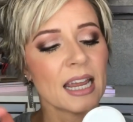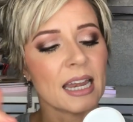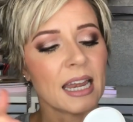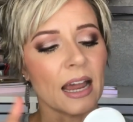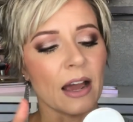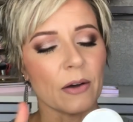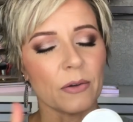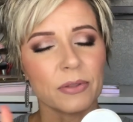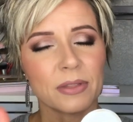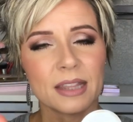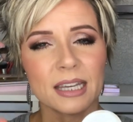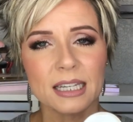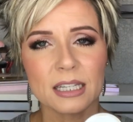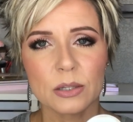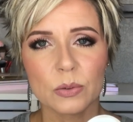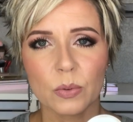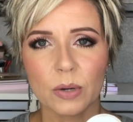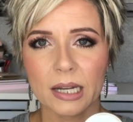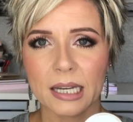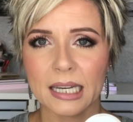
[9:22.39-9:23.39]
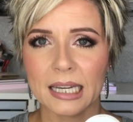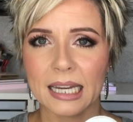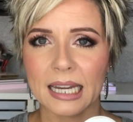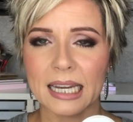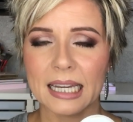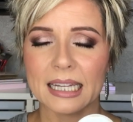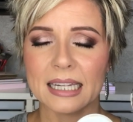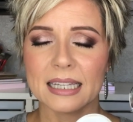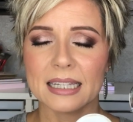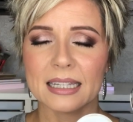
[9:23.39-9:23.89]
Now this one
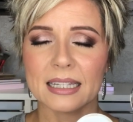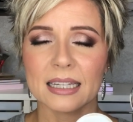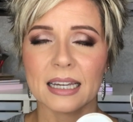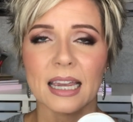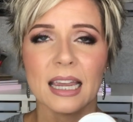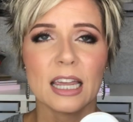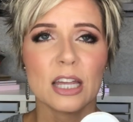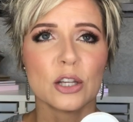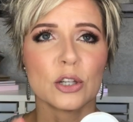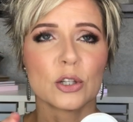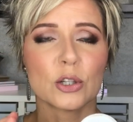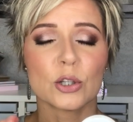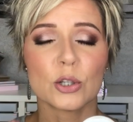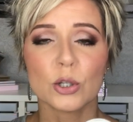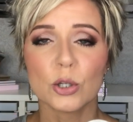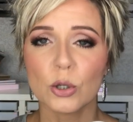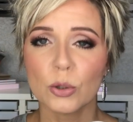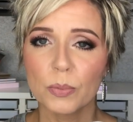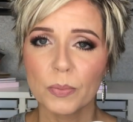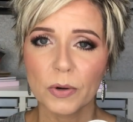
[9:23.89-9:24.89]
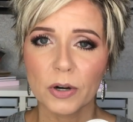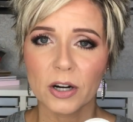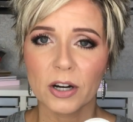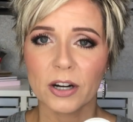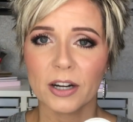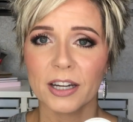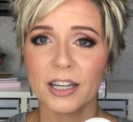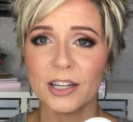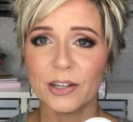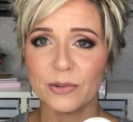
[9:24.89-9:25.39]
is
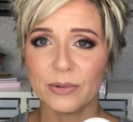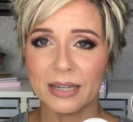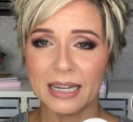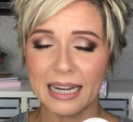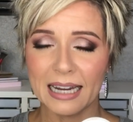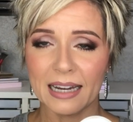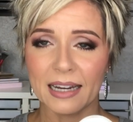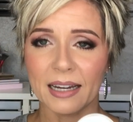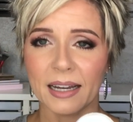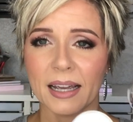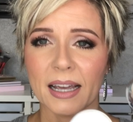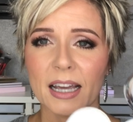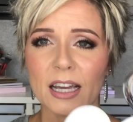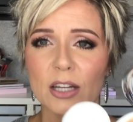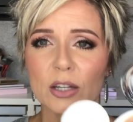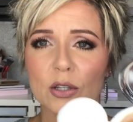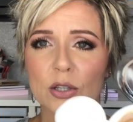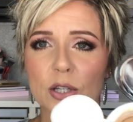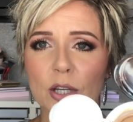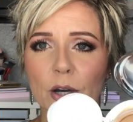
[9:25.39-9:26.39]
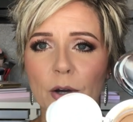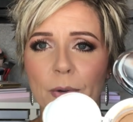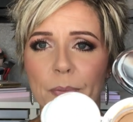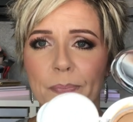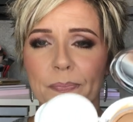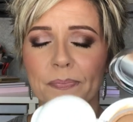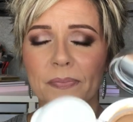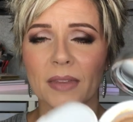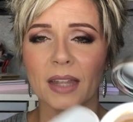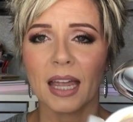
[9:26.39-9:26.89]
super unique. So
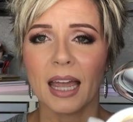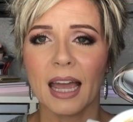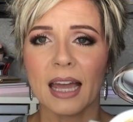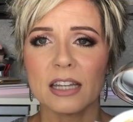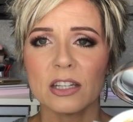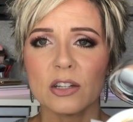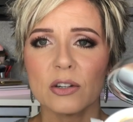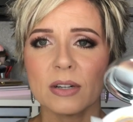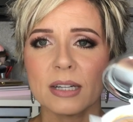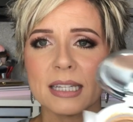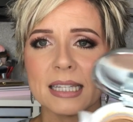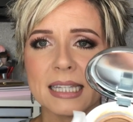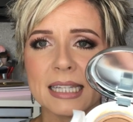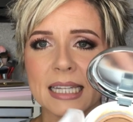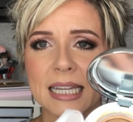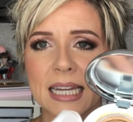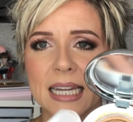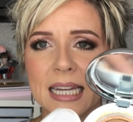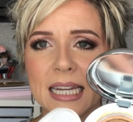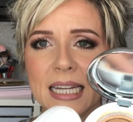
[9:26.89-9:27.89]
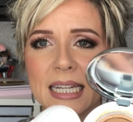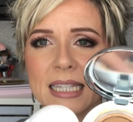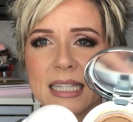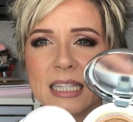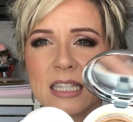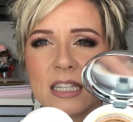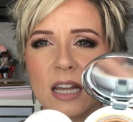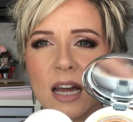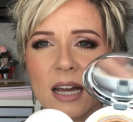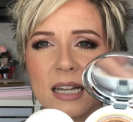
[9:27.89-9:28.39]
as you can see,
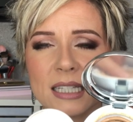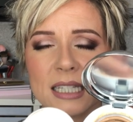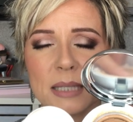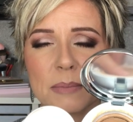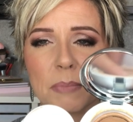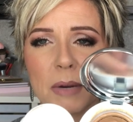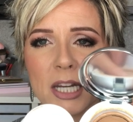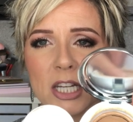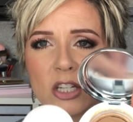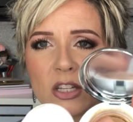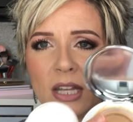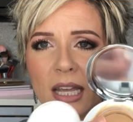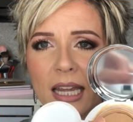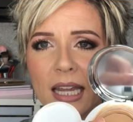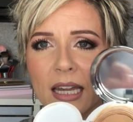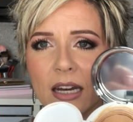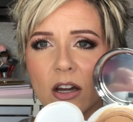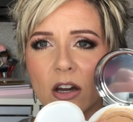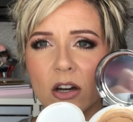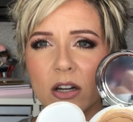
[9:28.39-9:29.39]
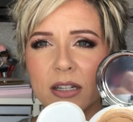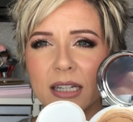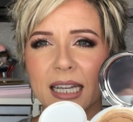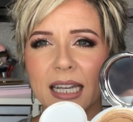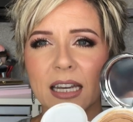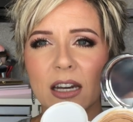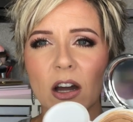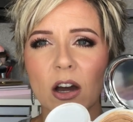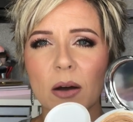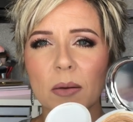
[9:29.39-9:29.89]
it's not sponge-like at all.
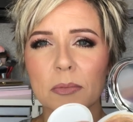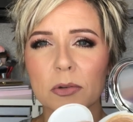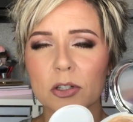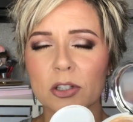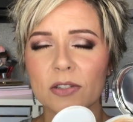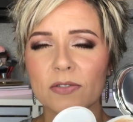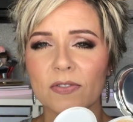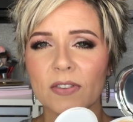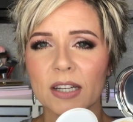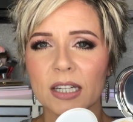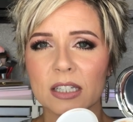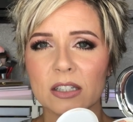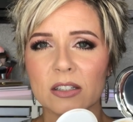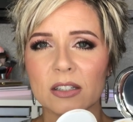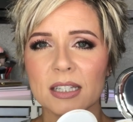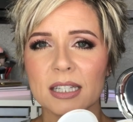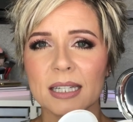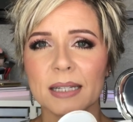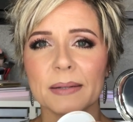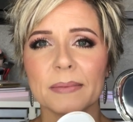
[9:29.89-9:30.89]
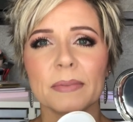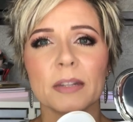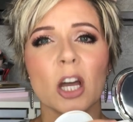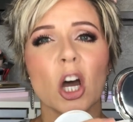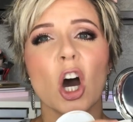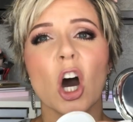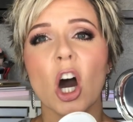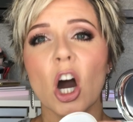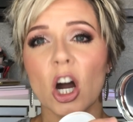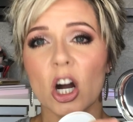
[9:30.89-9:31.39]
It almost feels
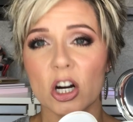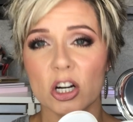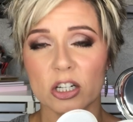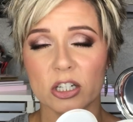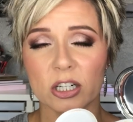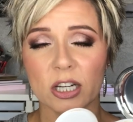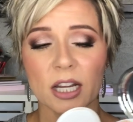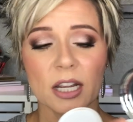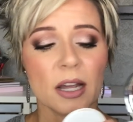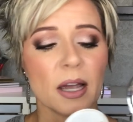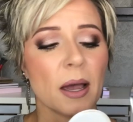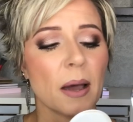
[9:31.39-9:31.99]
hard.